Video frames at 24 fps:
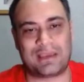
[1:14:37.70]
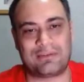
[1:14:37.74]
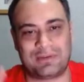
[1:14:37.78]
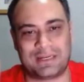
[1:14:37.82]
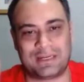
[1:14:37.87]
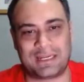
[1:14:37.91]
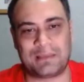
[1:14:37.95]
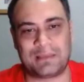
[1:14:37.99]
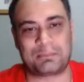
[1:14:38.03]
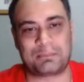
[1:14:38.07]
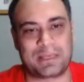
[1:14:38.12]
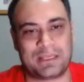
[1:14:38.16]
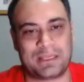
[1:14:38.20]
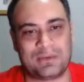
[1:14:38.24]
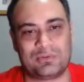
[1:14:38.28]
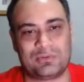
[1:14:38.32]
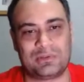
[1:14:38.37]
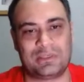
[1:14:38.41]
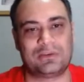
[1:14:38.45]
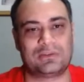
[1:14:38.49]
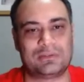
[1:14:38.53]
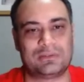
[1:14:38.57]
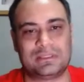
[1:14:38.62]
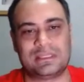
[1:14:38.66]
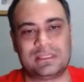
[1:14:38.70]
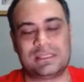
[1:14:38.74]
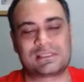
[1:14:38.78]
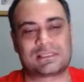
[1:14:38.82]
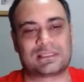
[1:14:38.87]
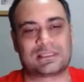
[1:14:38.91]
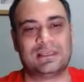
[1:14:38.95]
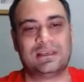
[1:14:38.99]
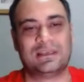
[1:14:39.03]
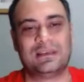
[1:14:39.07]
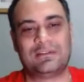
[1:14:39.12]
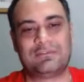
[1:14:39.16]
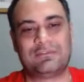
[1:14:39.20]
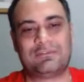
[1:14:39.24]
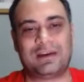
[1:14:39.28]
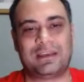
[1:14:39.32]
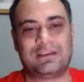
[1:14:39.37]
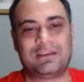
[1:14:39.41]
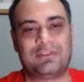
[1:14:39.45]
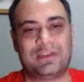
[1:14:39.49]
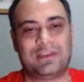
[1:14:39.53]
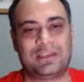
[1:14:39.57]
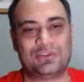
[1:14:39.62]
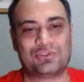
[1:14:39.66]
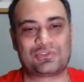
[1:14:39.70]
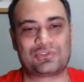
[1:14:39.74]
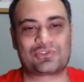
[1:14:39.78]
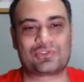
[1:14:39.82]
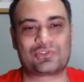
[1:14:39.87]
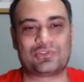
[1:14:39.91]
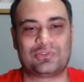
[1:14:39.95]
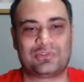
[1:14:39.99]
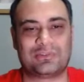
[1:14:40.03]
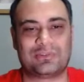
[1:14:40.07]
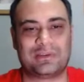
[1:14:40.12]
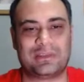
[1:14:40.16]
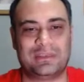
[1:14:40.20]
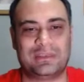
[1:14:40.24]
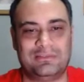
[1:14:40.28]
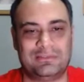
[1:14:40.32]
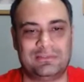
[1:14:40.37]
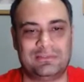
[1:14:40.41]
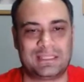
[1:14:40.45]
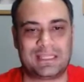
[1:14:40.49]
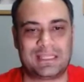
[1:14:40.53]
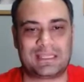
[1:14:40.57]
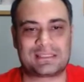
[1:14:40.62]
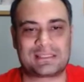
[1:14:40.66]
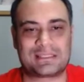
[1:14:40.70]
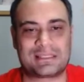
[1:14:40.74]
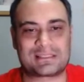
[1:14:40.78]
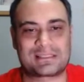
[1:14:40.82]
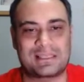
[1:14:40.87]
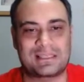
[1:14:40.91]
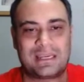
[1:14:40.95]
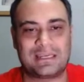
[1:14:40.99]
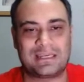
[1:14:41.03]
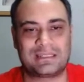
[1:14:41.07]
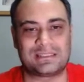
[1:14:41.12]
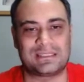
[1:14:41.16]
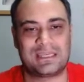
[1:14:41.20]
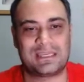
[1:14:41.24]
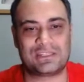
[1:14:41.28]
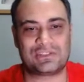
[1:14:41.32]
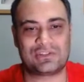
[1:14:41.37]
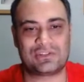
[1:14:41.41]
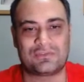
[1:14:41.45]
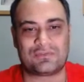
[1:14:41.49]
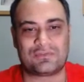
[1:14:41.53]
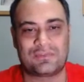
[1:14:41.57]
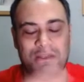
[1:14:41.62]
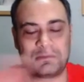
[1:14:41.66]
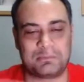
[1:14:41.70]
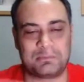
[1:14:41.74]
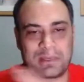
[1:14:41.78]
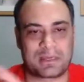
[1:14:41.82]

every time play only on these 5 venues. So even there is a slight change of one